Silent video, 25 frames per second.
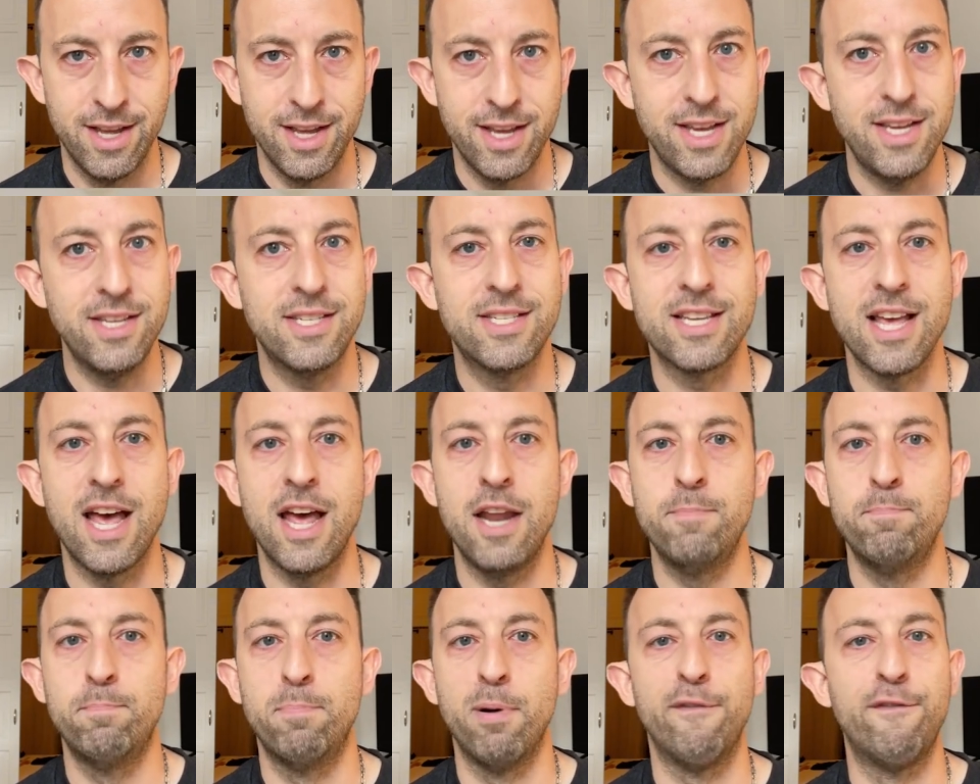He
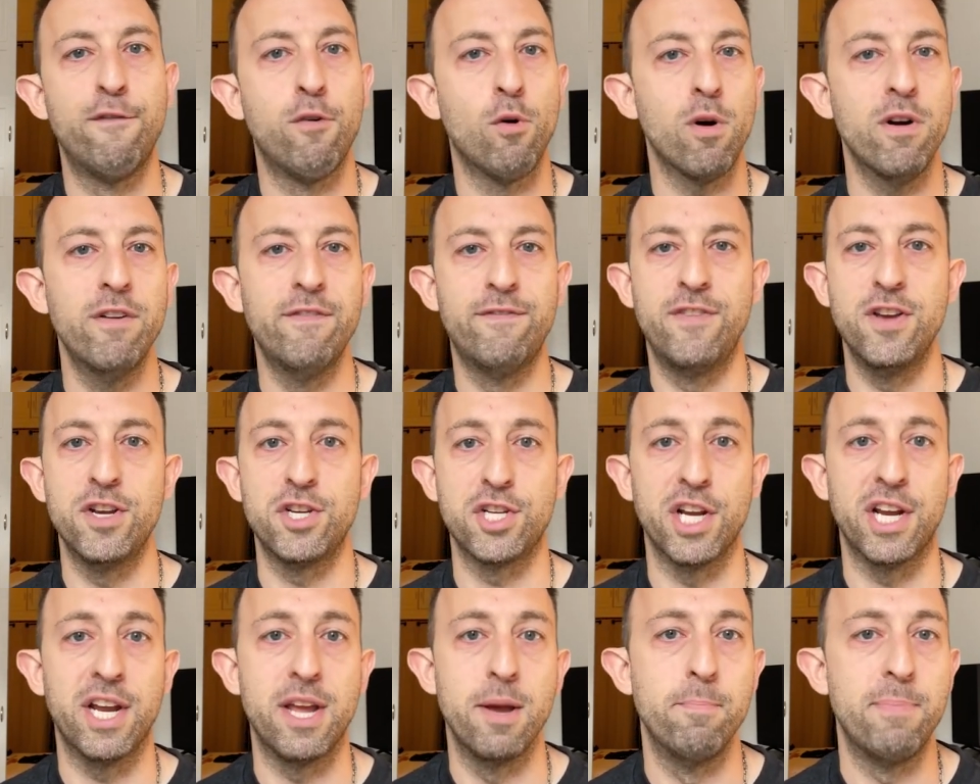said, before a
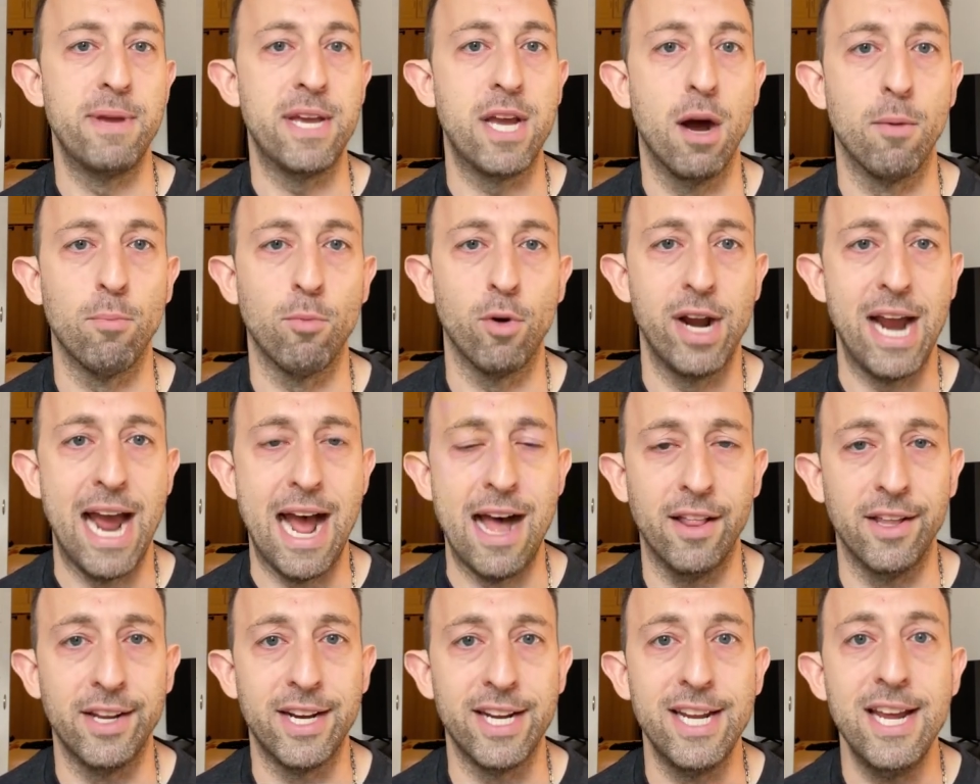vision can become
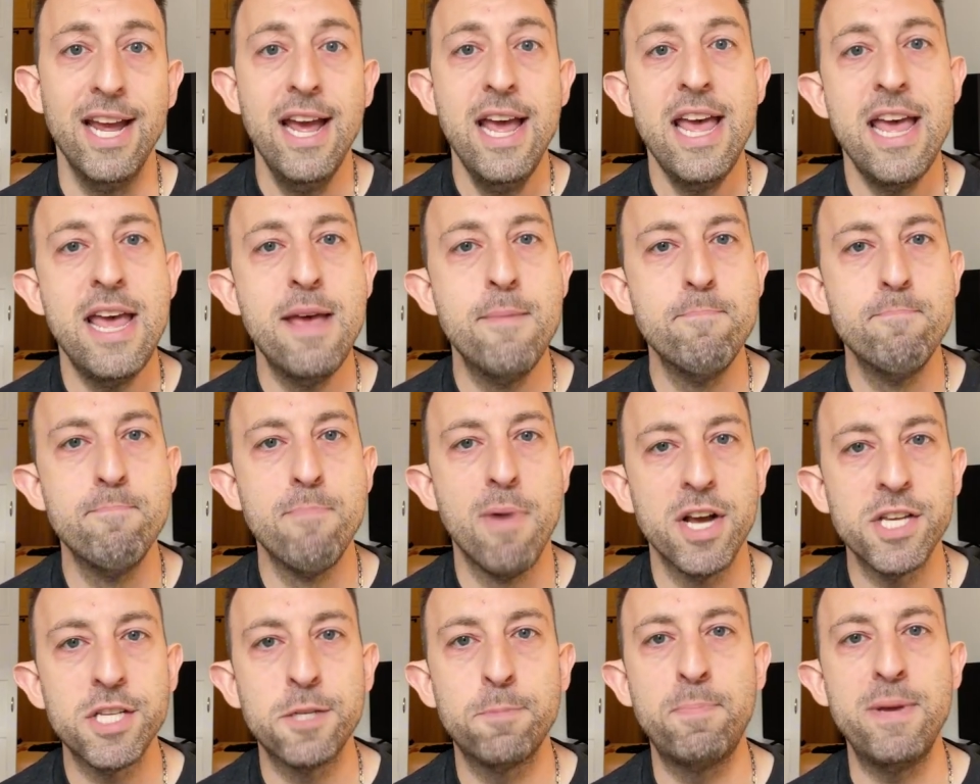reality, it
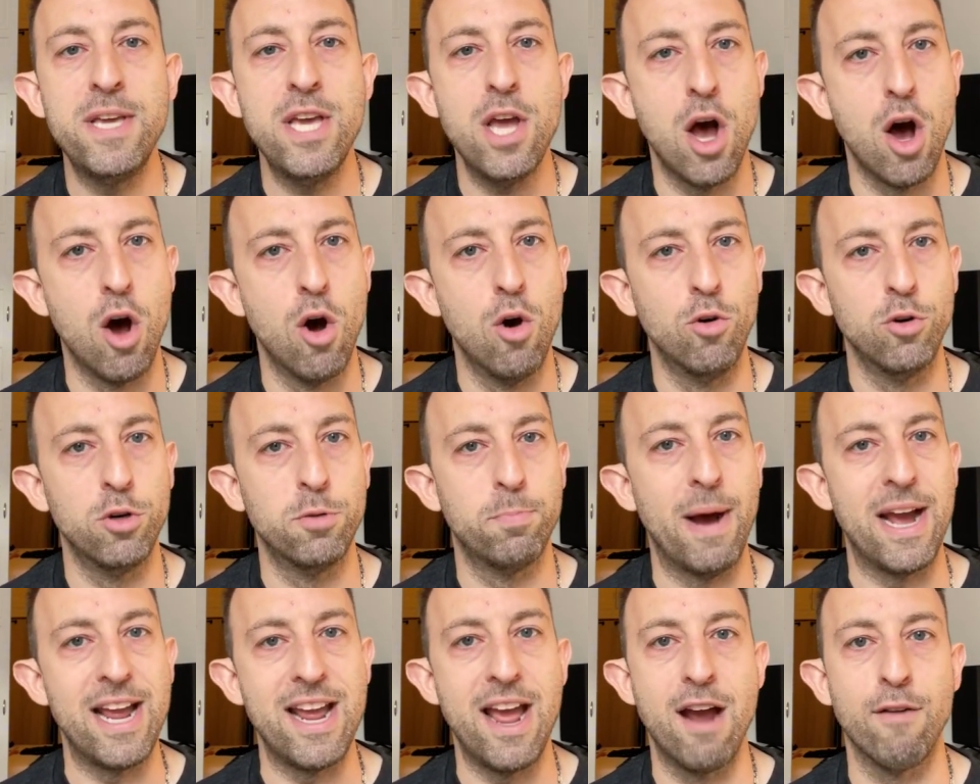must be
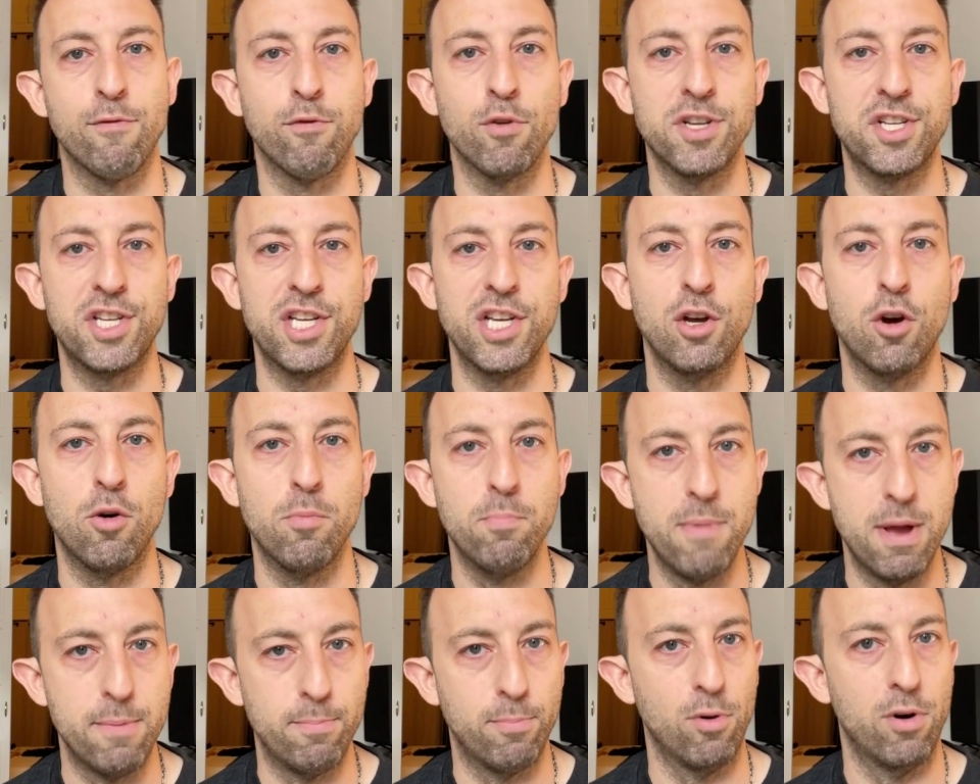owned by every single
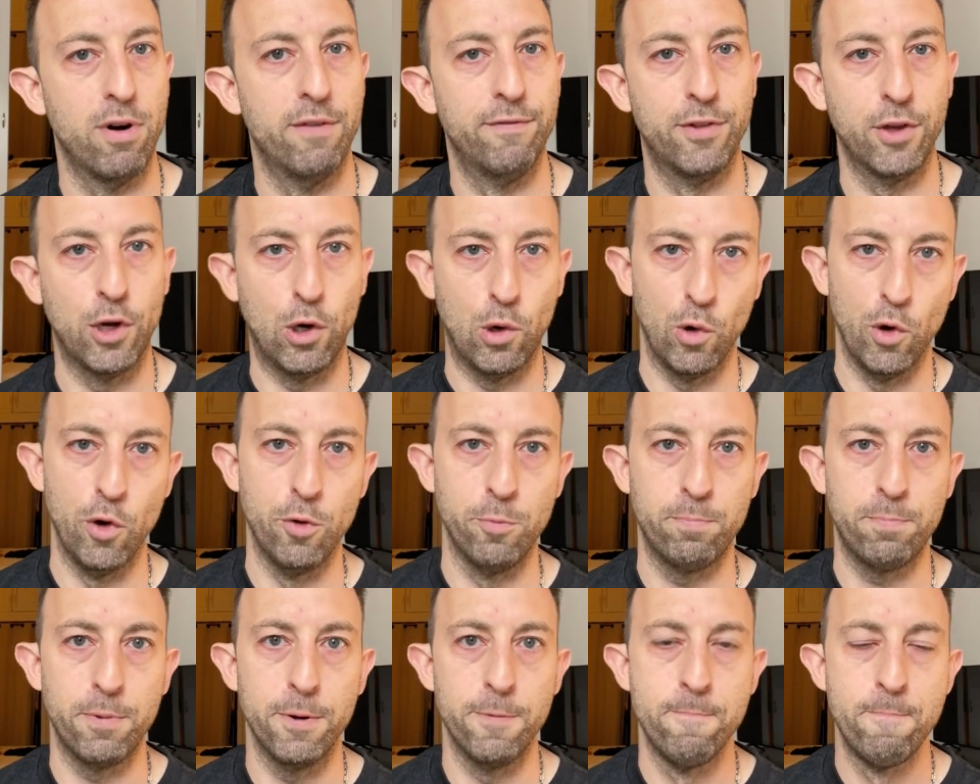member of the
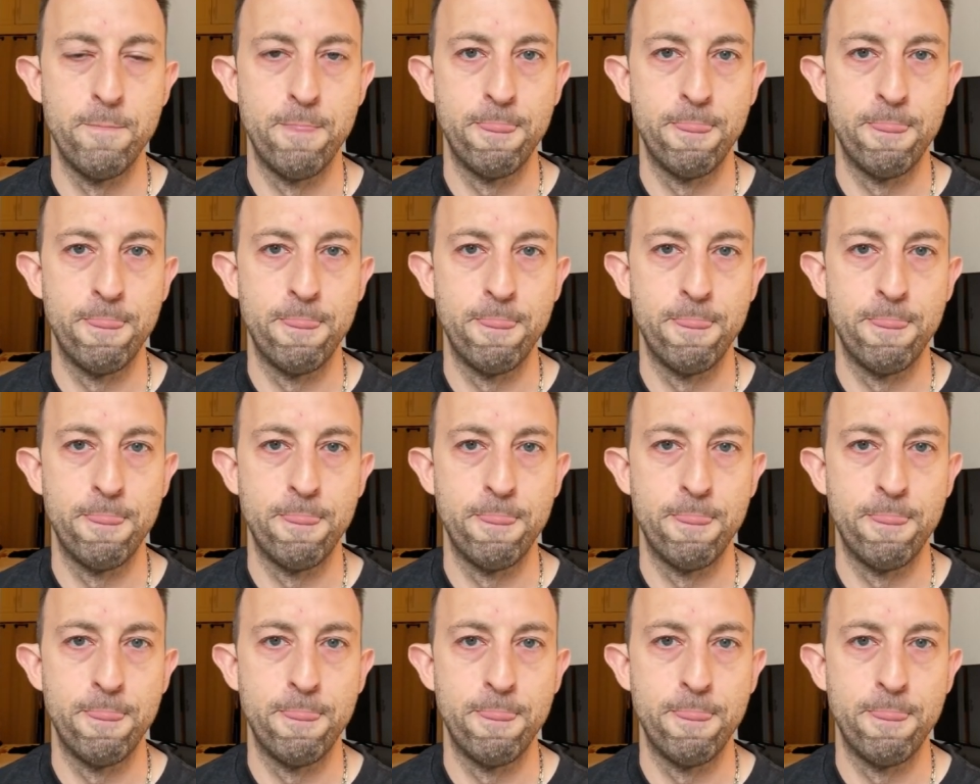group.